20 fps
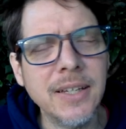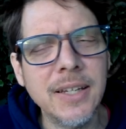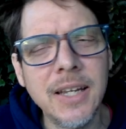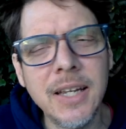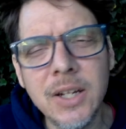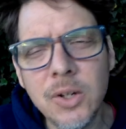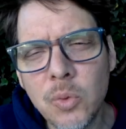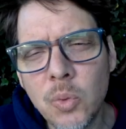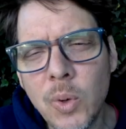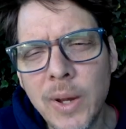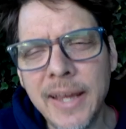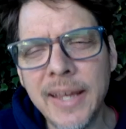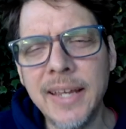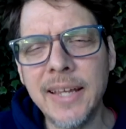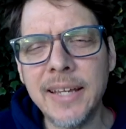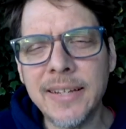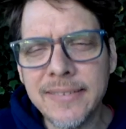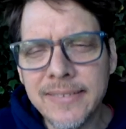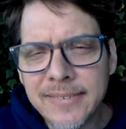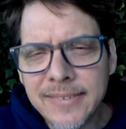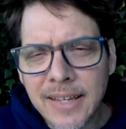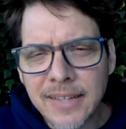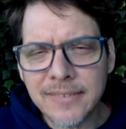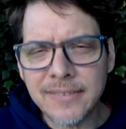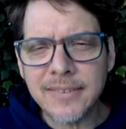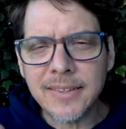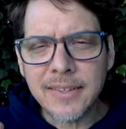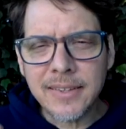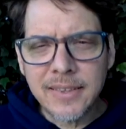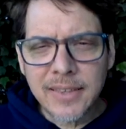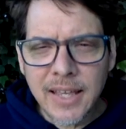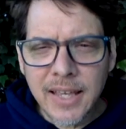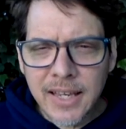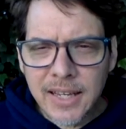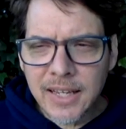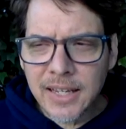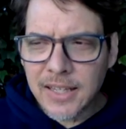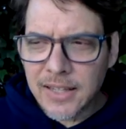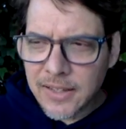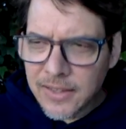in a way, it says the
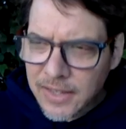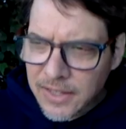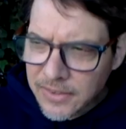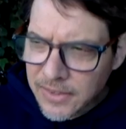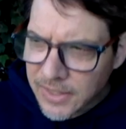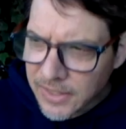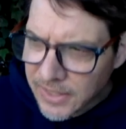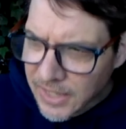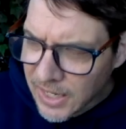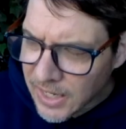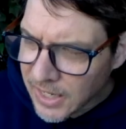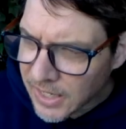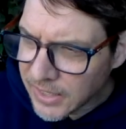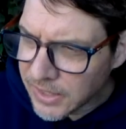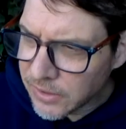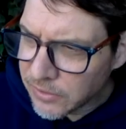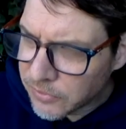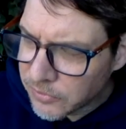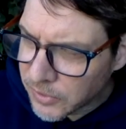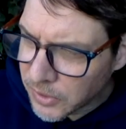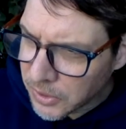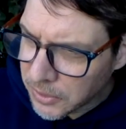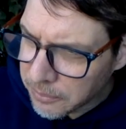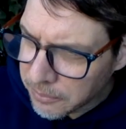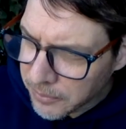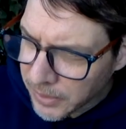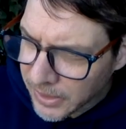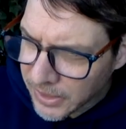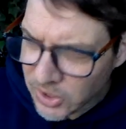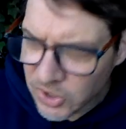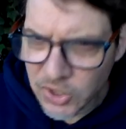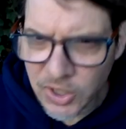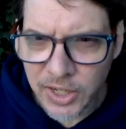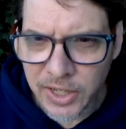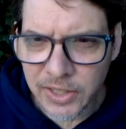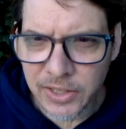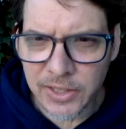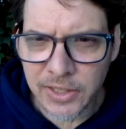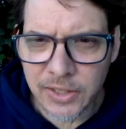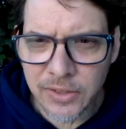thing that the guy from Ancient
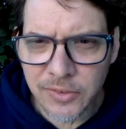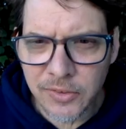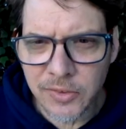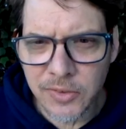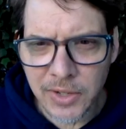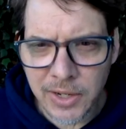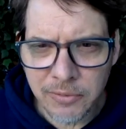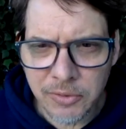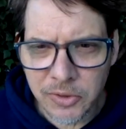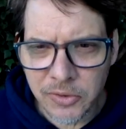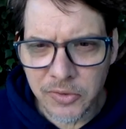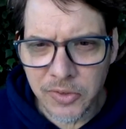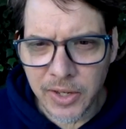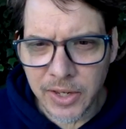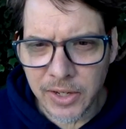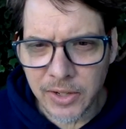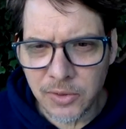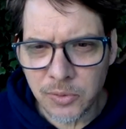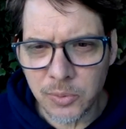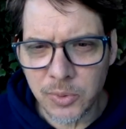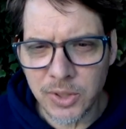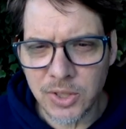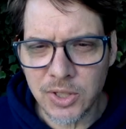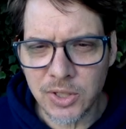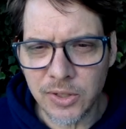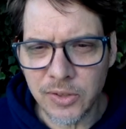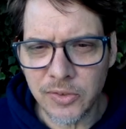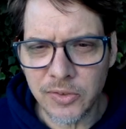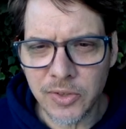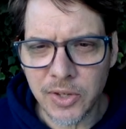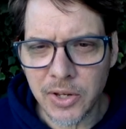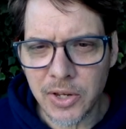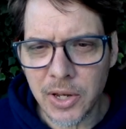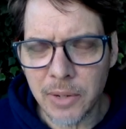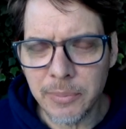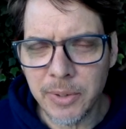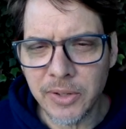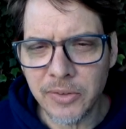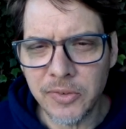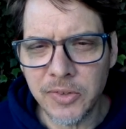Aliens never said, which is,
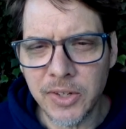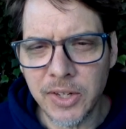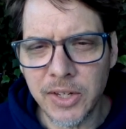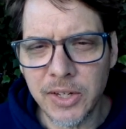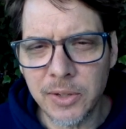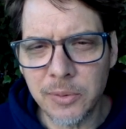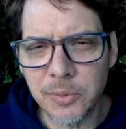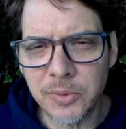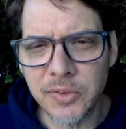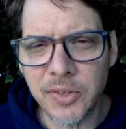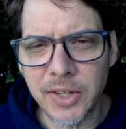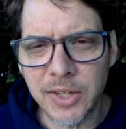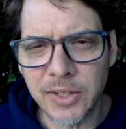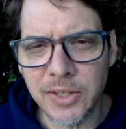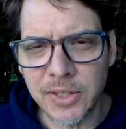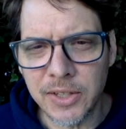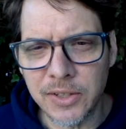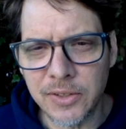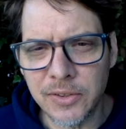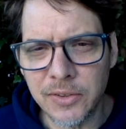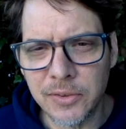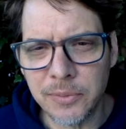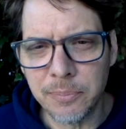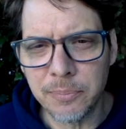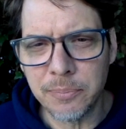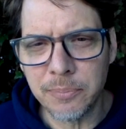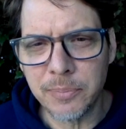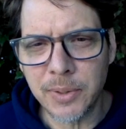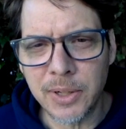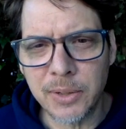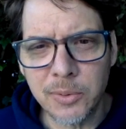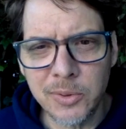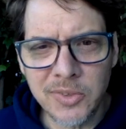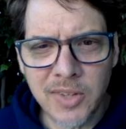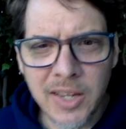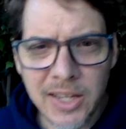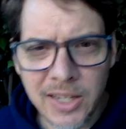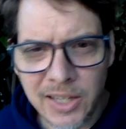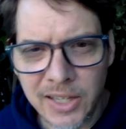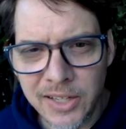I'm not saying it was aliens, but it was
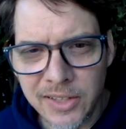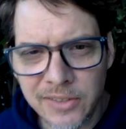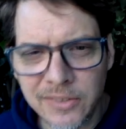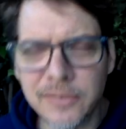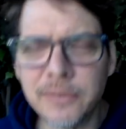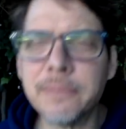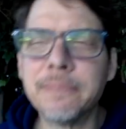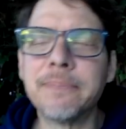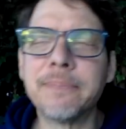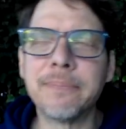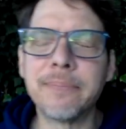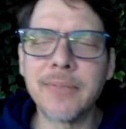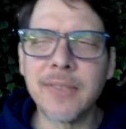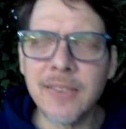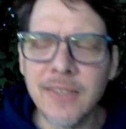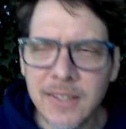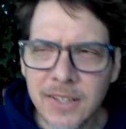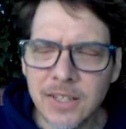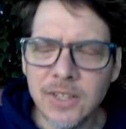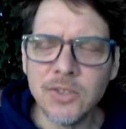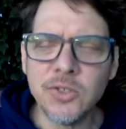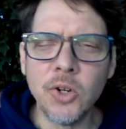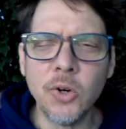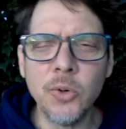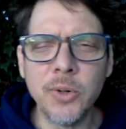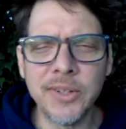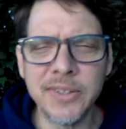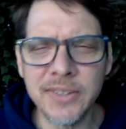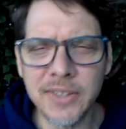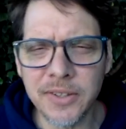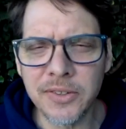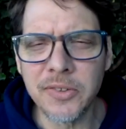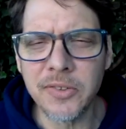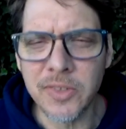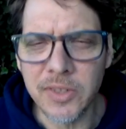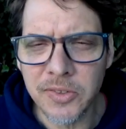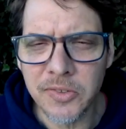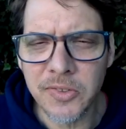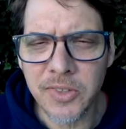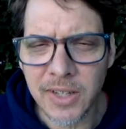aliens. Dogen does
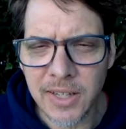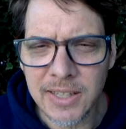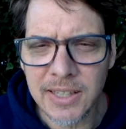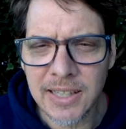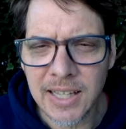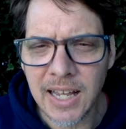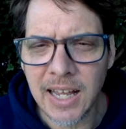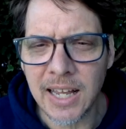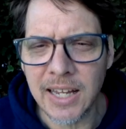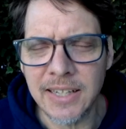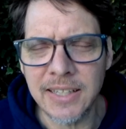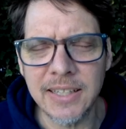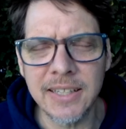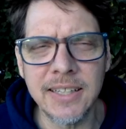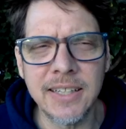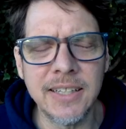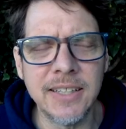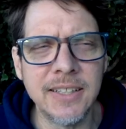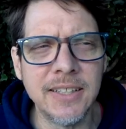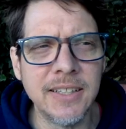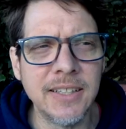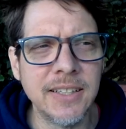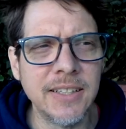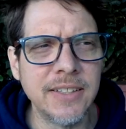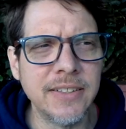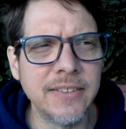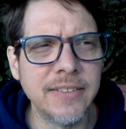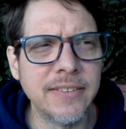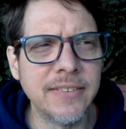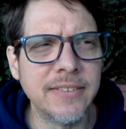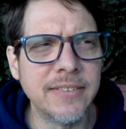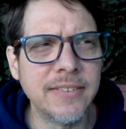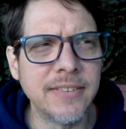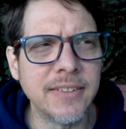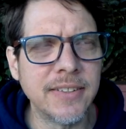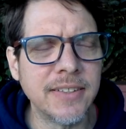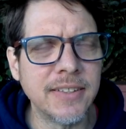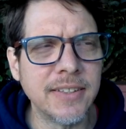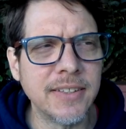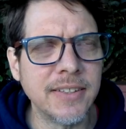this a lot in his
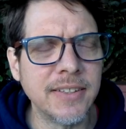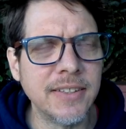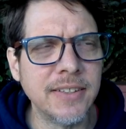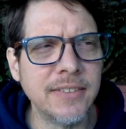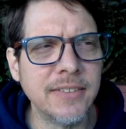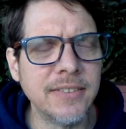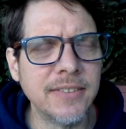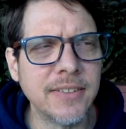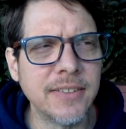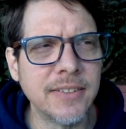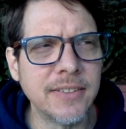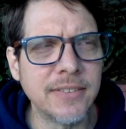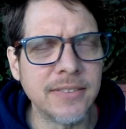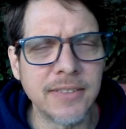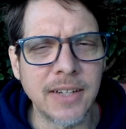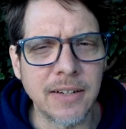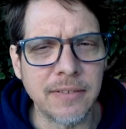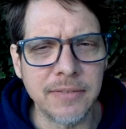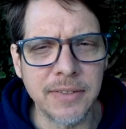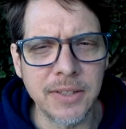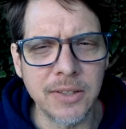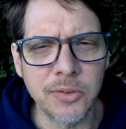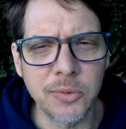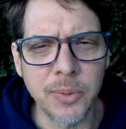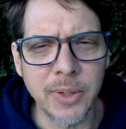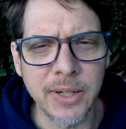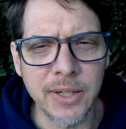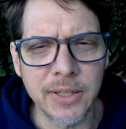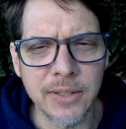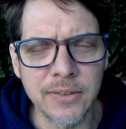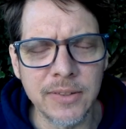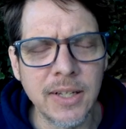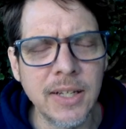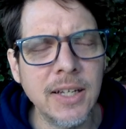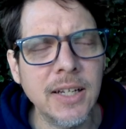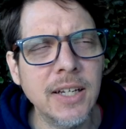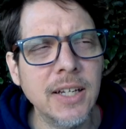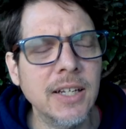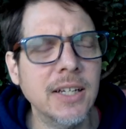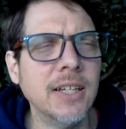stuff, in his writings.
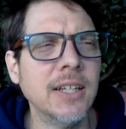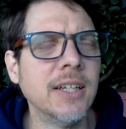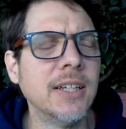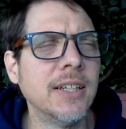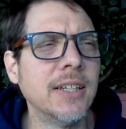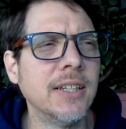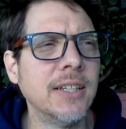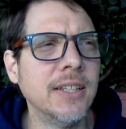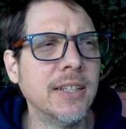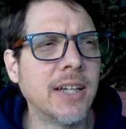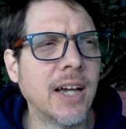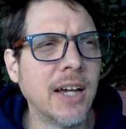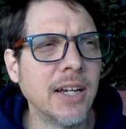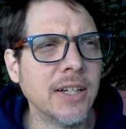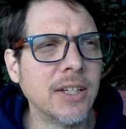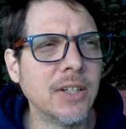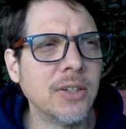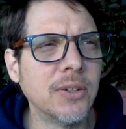He kind of